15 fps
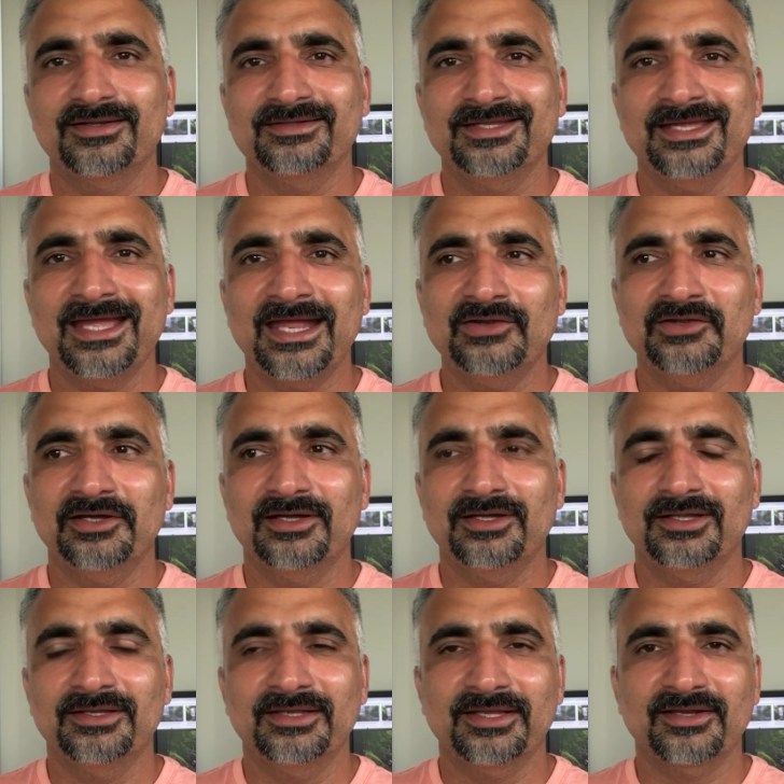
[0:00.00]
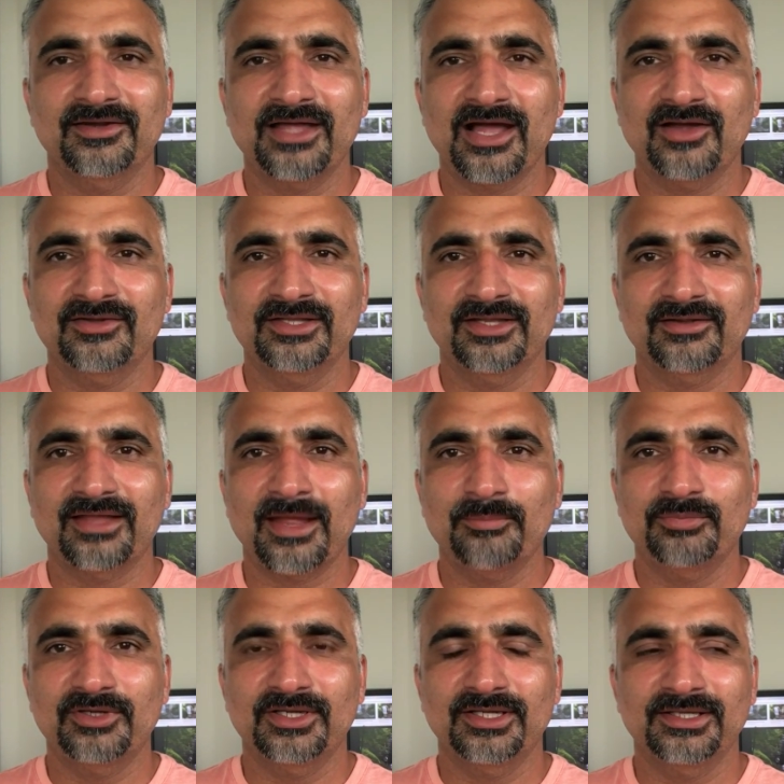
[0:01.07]
They had like they
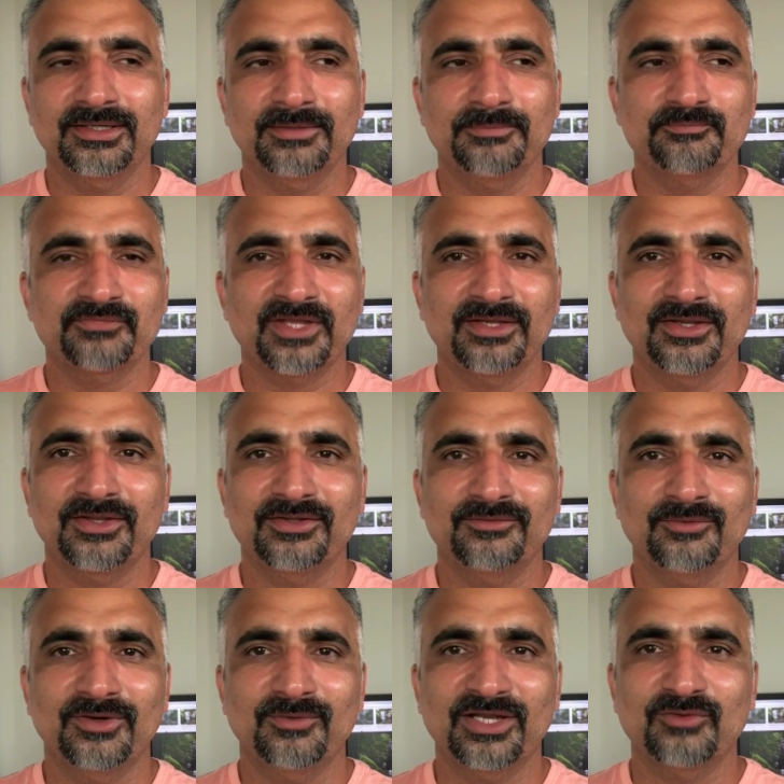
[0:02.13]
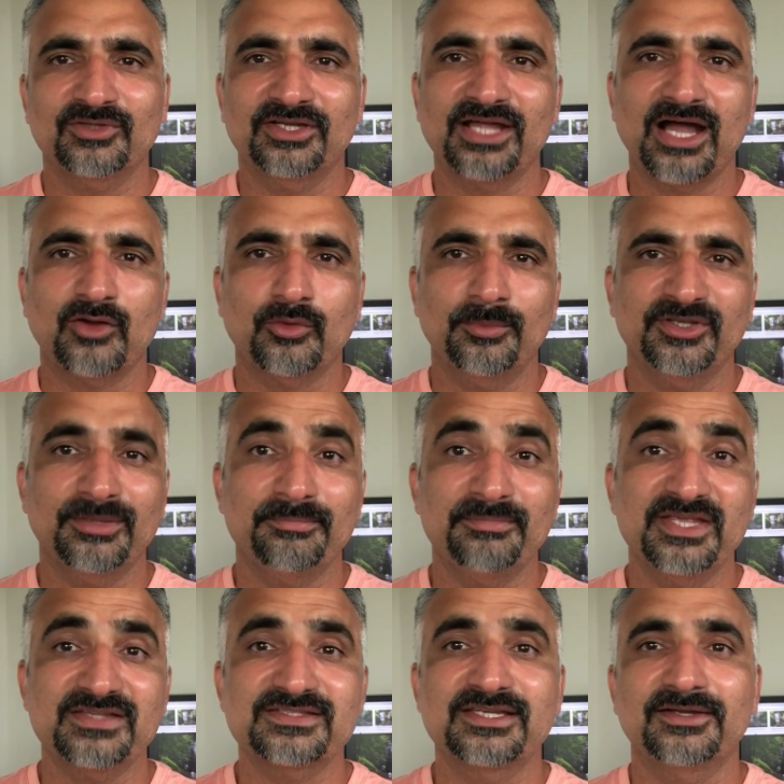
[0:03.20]
kept one of the document they
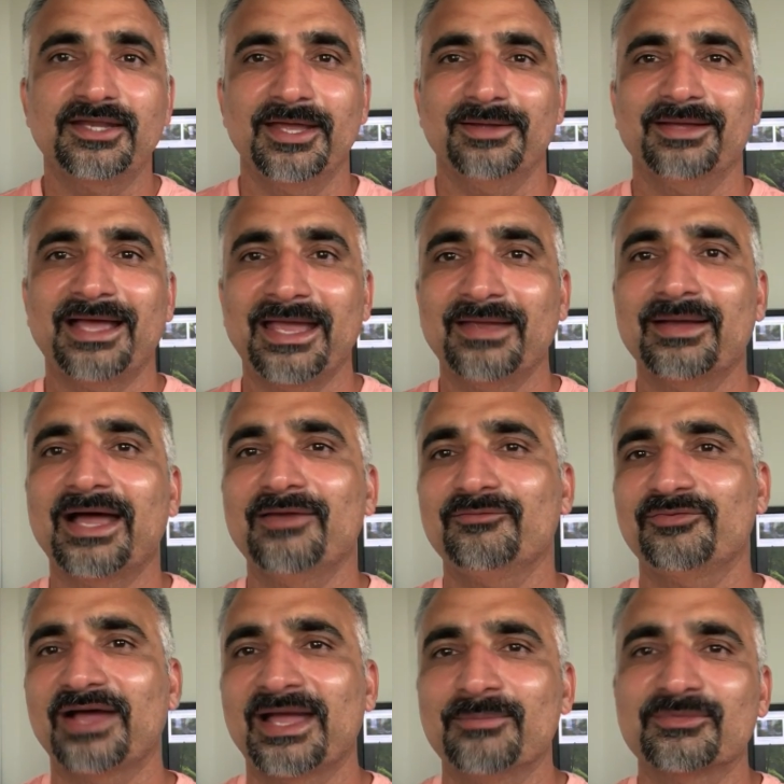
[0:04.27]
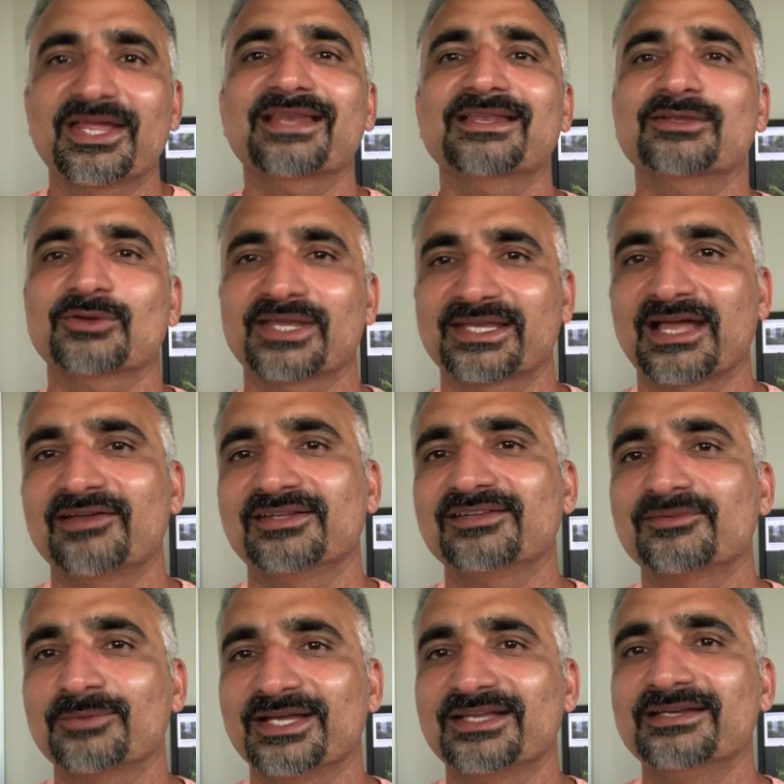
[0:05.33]
missed it. I'm telling you, like
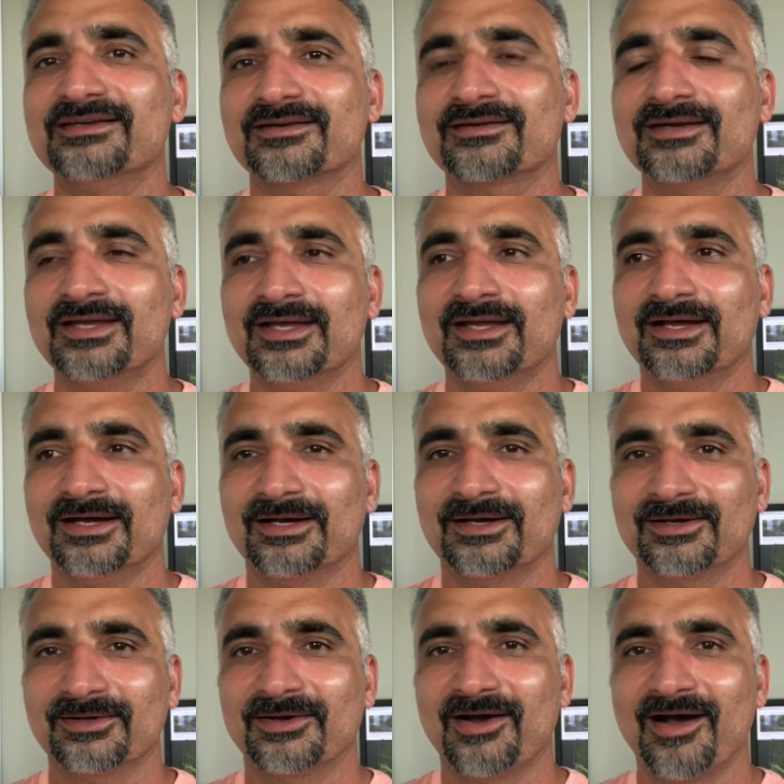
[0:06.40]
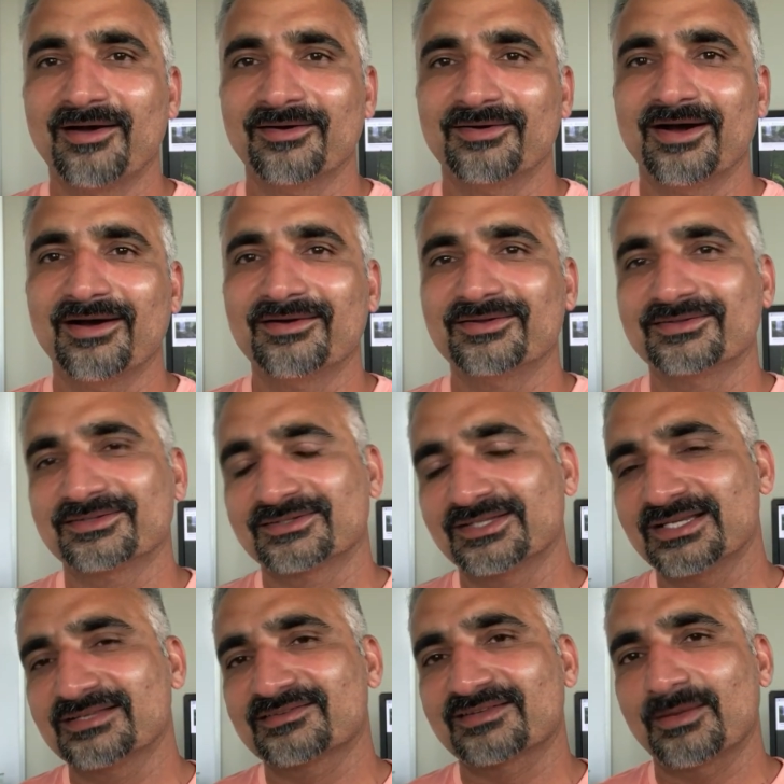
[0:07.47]
this is my inner
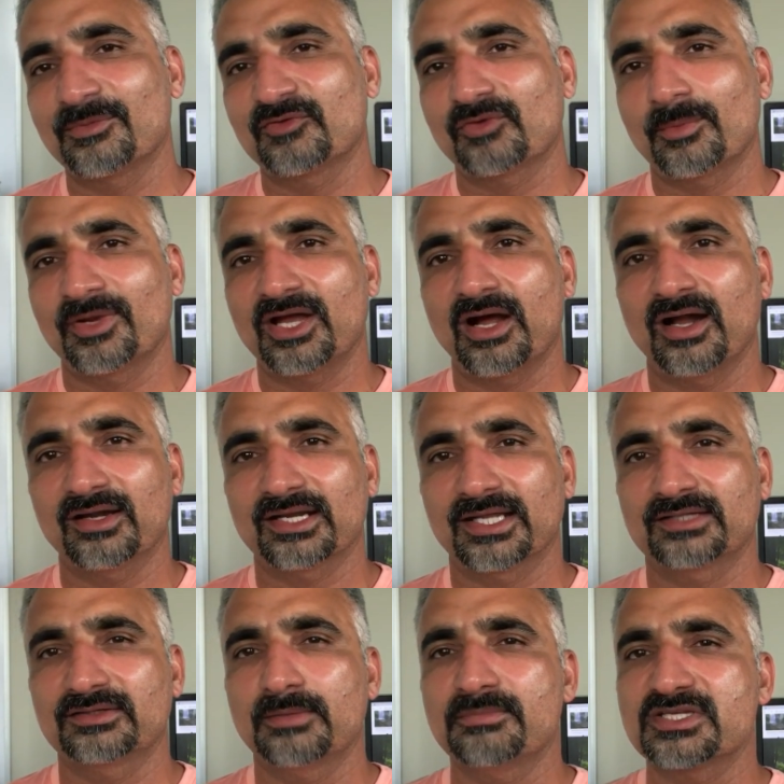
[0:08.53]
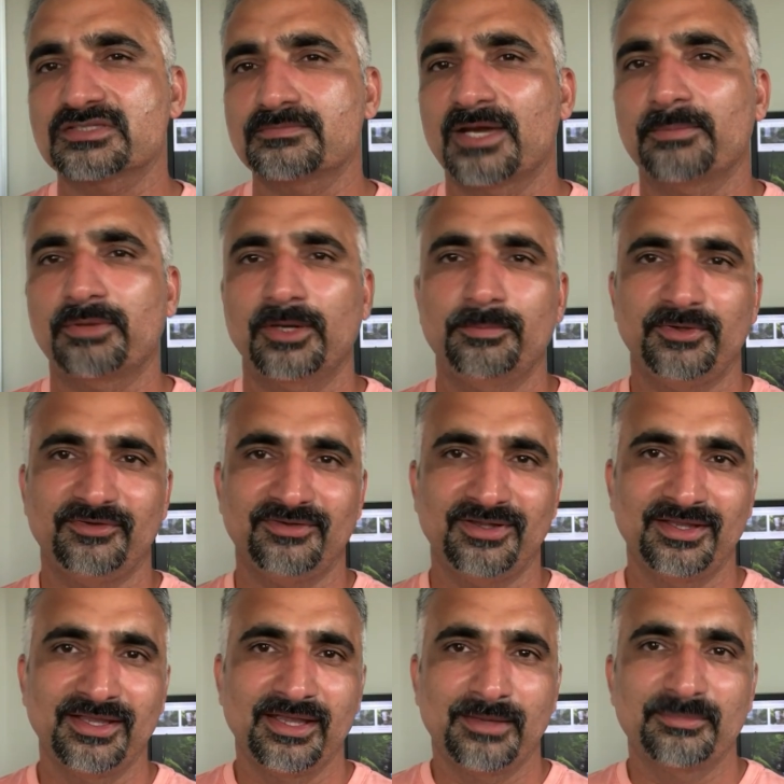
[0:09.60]
things coming from my heart, like they missed by purpose,
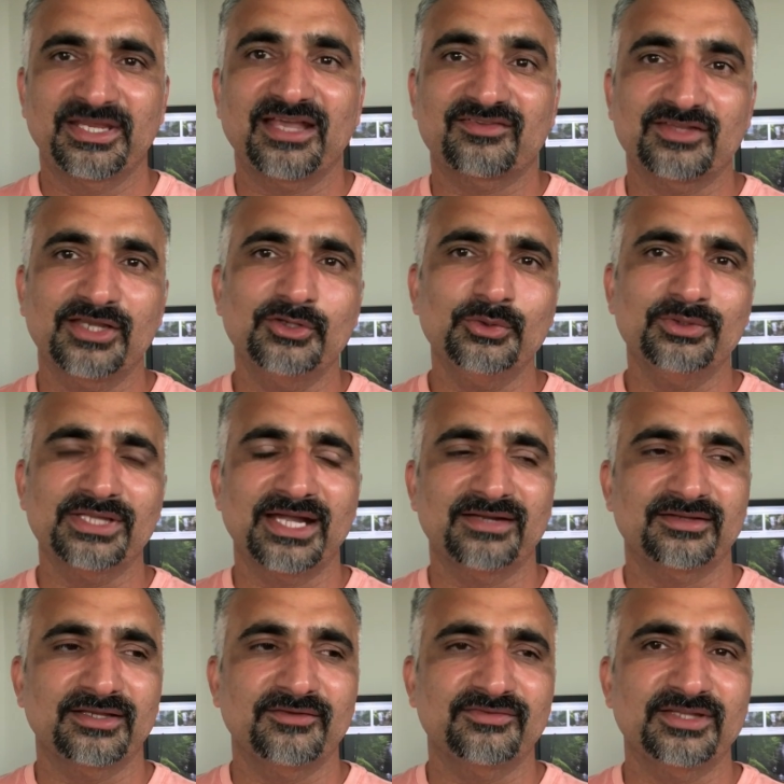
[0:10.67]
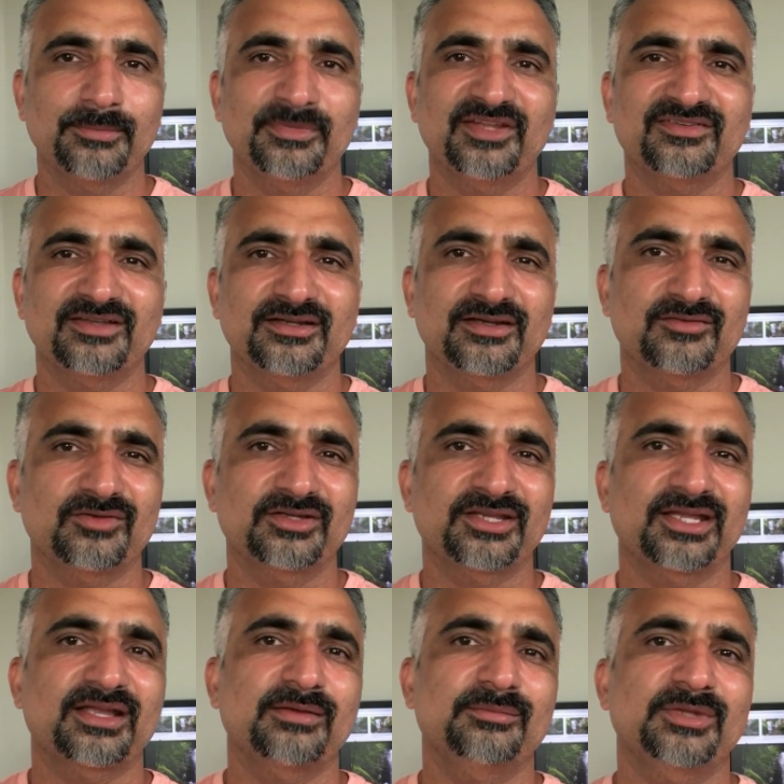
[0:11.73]
because they knew that if they miss it, it will
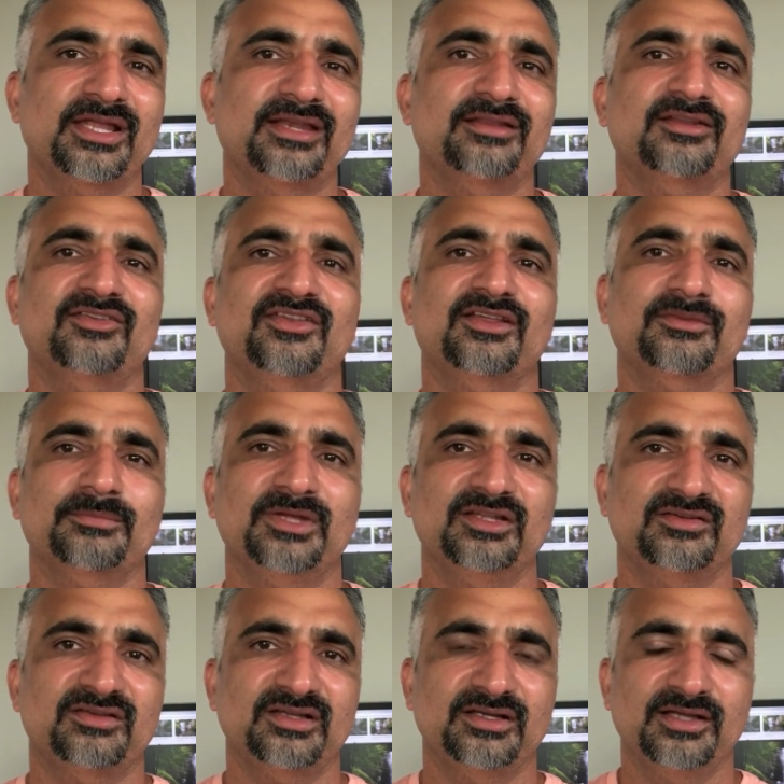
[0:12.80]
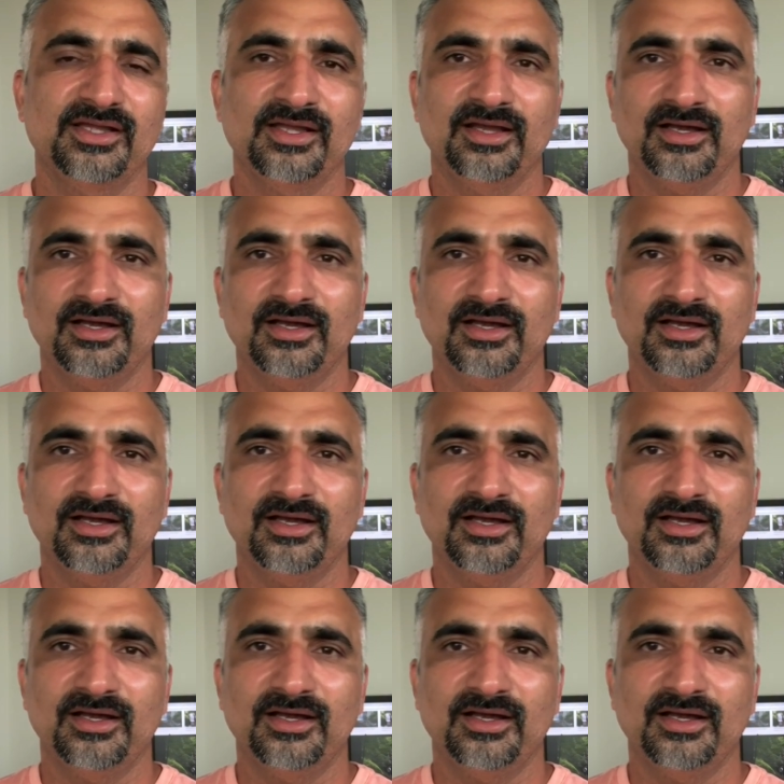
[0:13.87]
take them another 6 months to